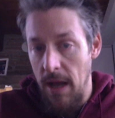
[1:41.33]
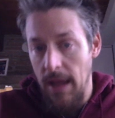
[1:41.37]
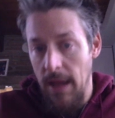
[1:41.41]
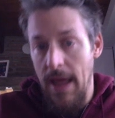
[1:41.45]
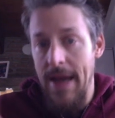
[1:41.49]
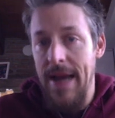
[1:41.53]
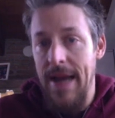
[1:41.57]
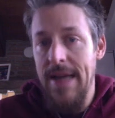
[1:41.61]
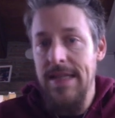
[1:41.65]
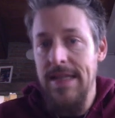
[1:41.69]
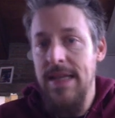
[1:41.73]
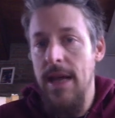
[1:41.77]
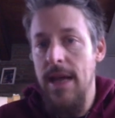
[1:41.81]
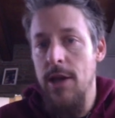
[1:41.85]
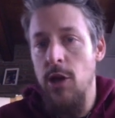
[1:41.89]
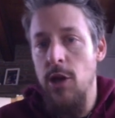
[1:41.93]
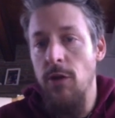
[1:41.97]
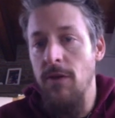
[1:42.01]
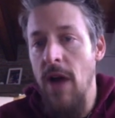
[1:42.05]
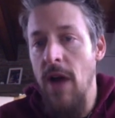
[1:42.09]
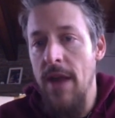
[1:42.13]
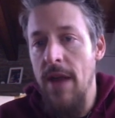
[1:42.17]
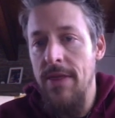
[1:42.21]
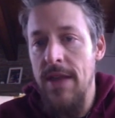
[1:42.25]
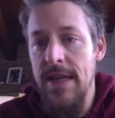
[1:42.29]
like I said,
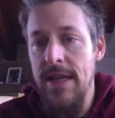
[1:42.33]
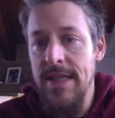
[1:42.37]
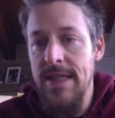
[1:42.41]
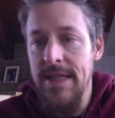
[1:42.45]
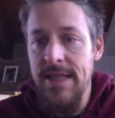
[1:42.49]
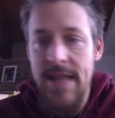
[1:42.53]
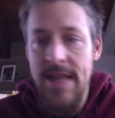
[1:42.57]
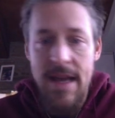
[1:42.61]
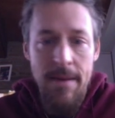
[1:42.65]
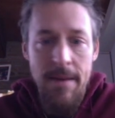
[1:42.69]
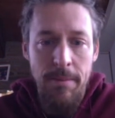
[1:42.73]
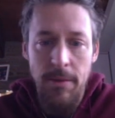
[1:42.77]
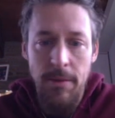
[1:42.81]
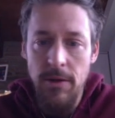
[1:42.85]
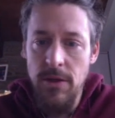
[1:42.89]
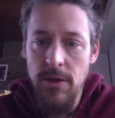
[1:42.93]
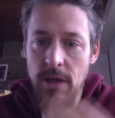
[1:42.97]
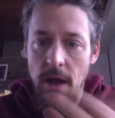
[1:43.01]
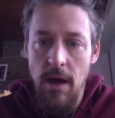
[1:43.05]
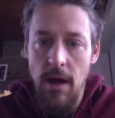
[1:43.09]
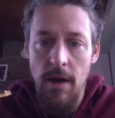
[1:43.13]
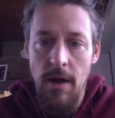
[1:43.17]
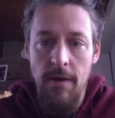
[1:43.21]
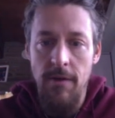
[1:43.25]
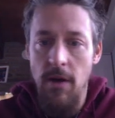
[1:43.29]
you've got these examples
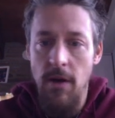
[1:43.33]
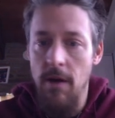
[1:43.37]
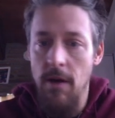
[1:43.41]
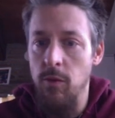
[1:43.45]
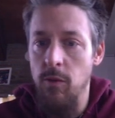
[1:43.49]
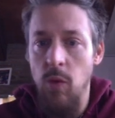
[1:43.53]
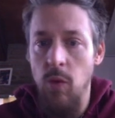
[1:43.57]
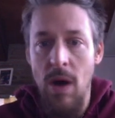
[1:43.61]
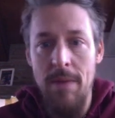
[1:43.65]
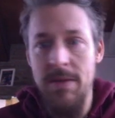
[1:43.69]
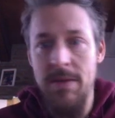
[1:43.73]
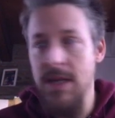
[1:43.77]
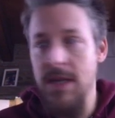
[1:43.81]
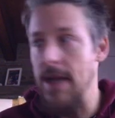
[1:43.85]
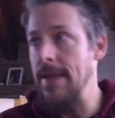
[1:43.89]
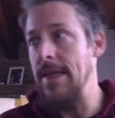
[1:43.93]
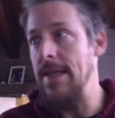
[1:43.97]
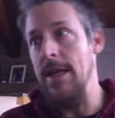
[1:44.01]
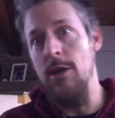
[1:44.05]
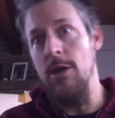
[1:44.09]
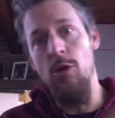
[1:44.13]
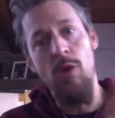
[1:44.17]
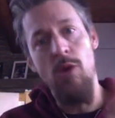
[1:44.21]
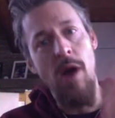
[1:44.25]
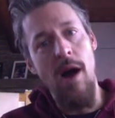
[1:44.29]
of websites
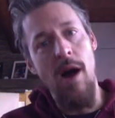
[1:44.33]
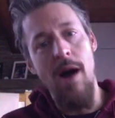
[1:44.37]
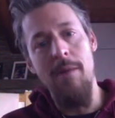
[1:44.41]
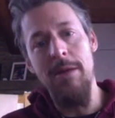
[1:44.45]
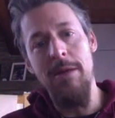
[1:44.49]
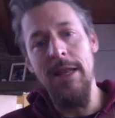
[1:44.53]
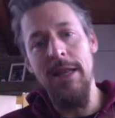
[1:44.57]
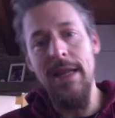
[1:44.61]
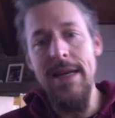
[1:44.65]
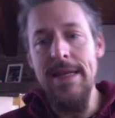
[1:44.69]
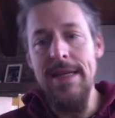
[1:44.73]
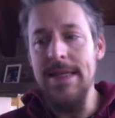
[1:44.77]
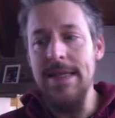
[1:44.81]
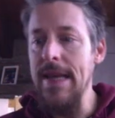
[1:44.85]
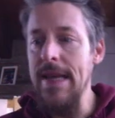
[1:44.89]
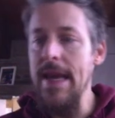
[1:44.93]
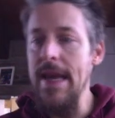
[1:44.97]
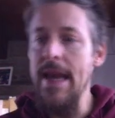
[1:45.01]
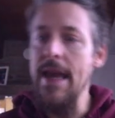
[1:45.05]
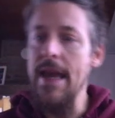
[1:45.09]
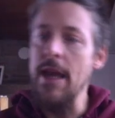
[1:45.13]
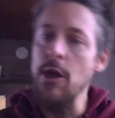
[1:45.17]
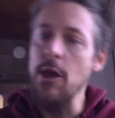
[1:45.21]
that you commonly see.